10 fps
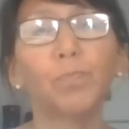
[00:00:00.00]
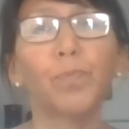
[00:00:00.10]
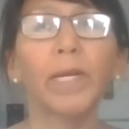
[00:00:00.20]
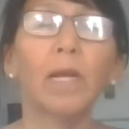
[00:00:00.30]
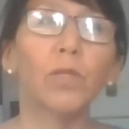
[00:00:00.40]

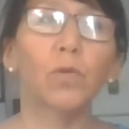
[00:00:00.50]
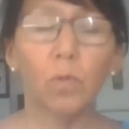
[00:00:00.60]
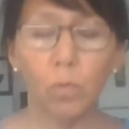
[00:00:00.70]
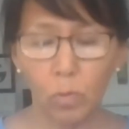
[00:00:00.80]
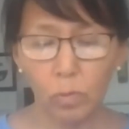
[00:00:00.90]
bring other
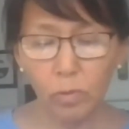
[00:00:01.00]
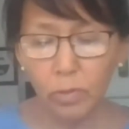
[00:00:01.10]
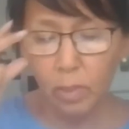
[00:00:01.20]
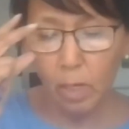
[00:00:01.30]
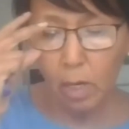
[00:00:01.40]

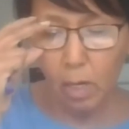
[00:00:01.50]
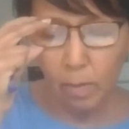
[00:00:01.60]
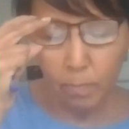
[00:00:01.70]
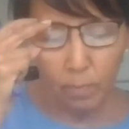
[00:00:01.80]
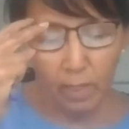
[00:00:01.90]
locals
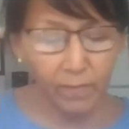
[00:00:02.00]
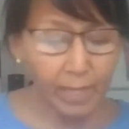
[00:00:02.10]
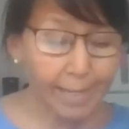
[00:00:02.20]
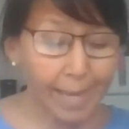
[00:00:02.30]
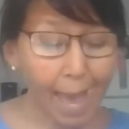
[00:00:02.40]
if
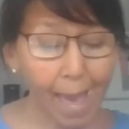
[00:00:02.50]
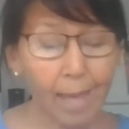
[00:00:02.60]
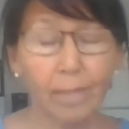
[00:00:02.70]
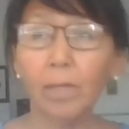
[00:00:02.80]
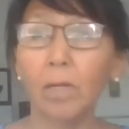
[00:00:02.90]
they
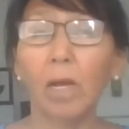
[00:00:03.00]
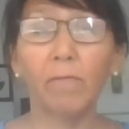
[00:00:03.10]
can